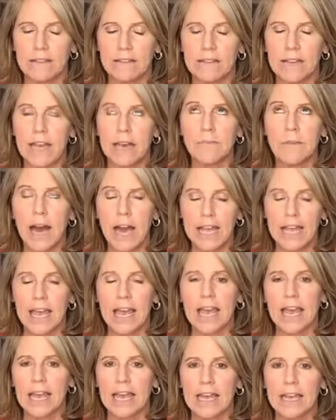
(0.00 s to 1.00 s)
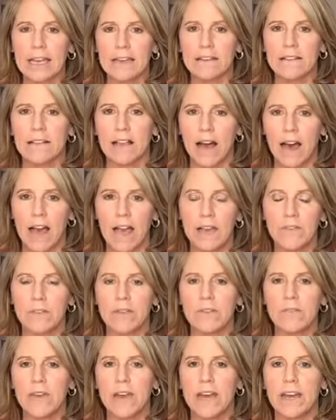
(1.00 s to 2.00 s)
MIA live
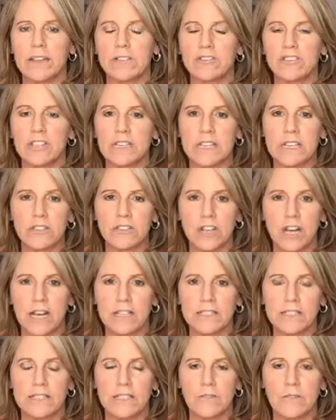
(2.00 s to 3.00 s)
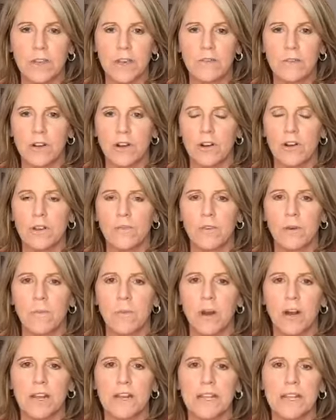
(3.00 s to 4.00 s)
event, Chalene Johnson, if you haven't heard of her
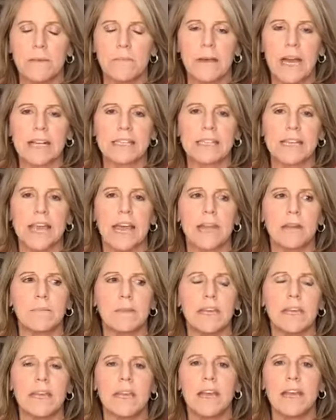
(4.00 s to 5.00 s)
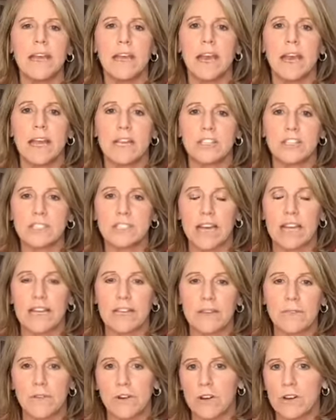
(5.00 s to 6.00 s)
Marketing Impact Academy, and I just got to
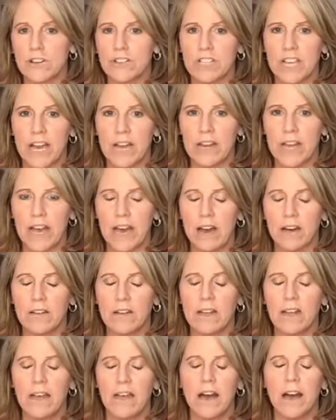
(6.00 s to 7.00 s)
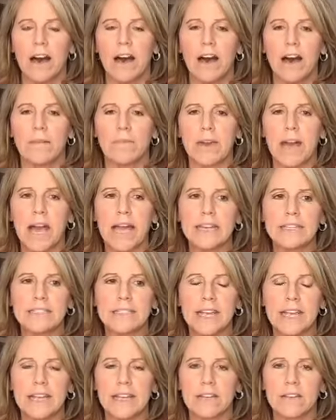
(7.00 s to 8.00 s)
give her a shout out. I had
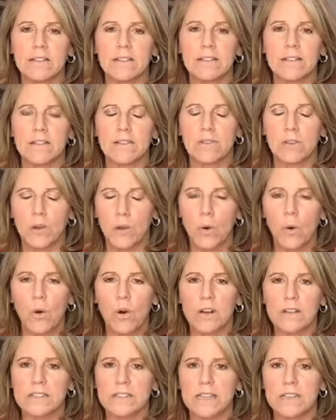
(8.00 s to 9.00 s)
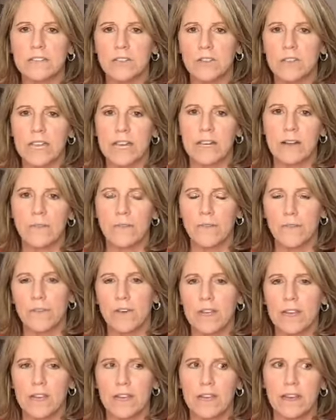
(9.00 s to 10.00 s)
taken the course, and you get a
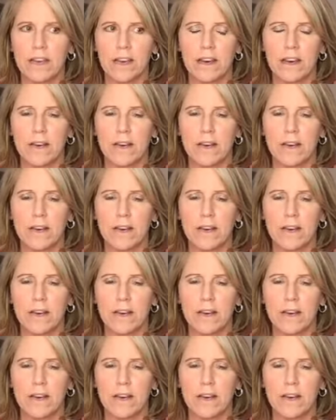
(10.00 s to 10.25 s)
free,